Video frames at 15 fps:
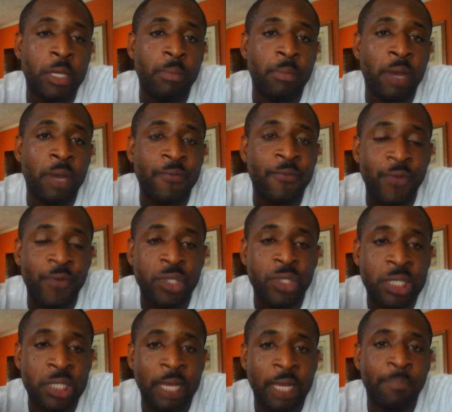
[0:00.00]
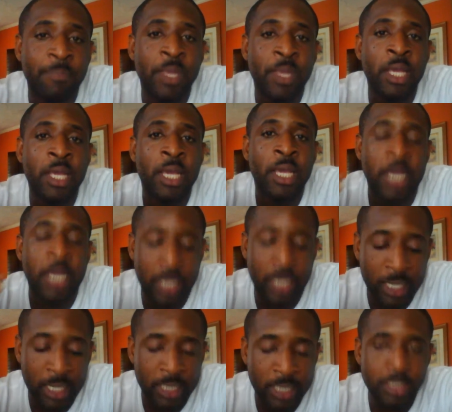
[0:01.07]
my first step, it
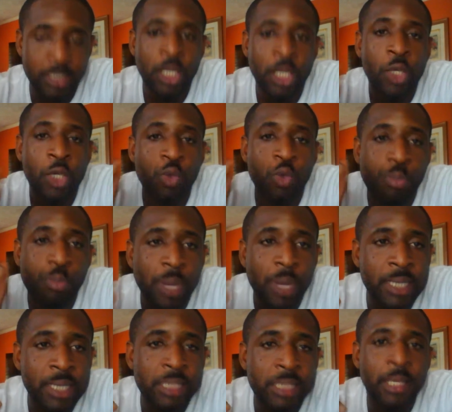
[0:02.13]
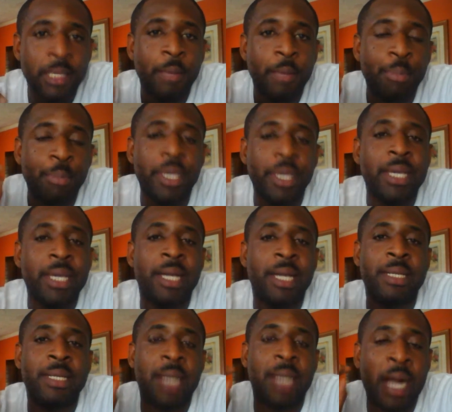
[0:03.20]
is you must be
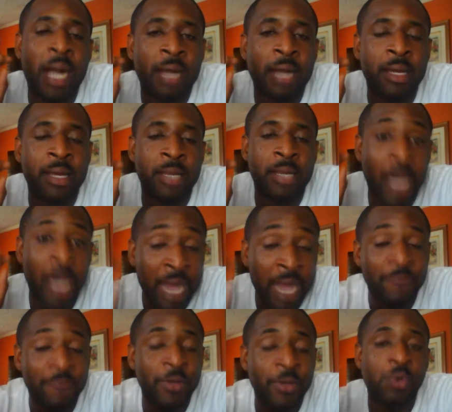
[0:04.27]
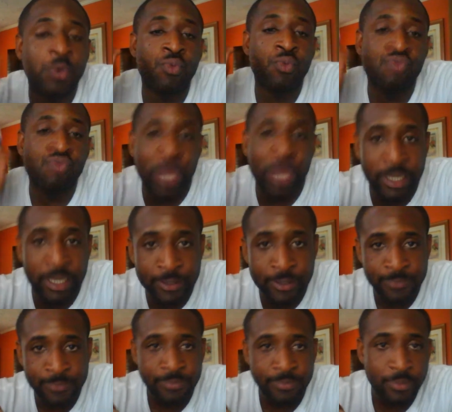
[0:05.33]
an, uh, an avid reader.
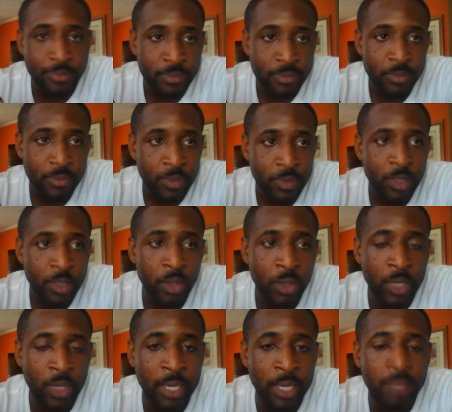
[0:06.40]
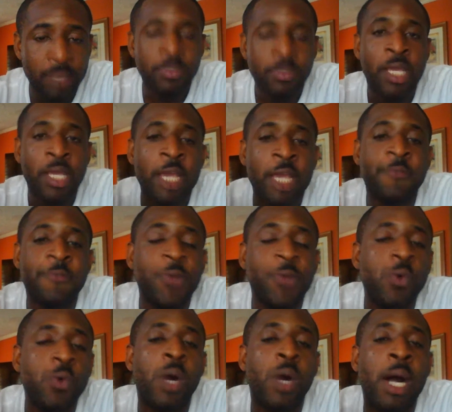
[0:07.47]
Okay, if
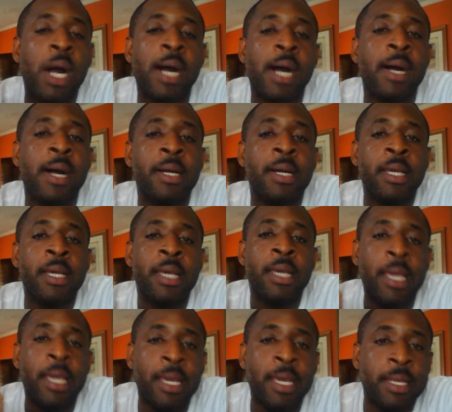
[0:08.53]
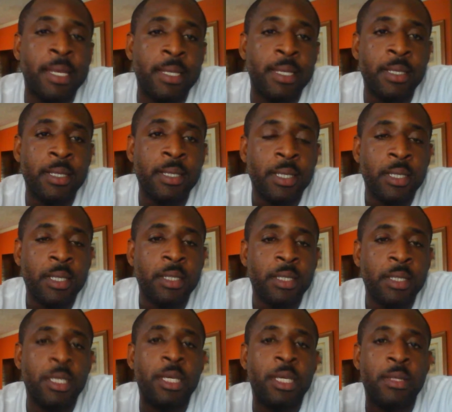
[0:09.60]
you are in
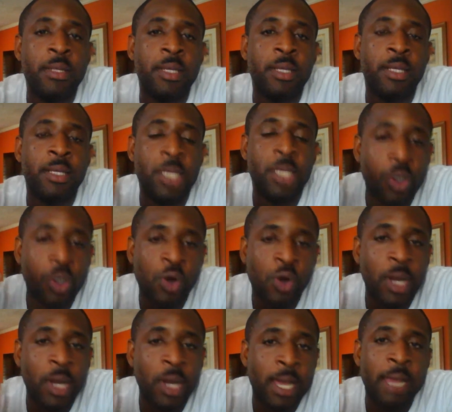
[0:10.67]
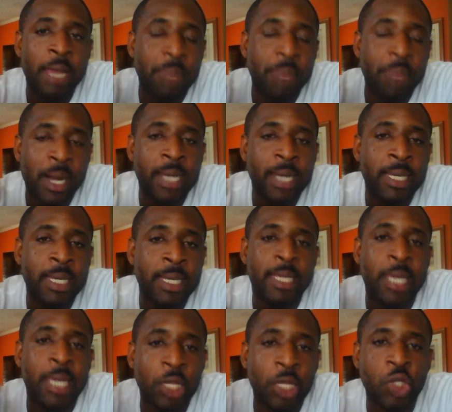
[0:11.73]
the, the, the online marketing
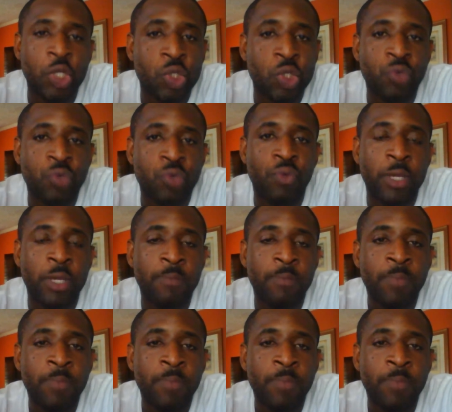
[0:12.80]
industry,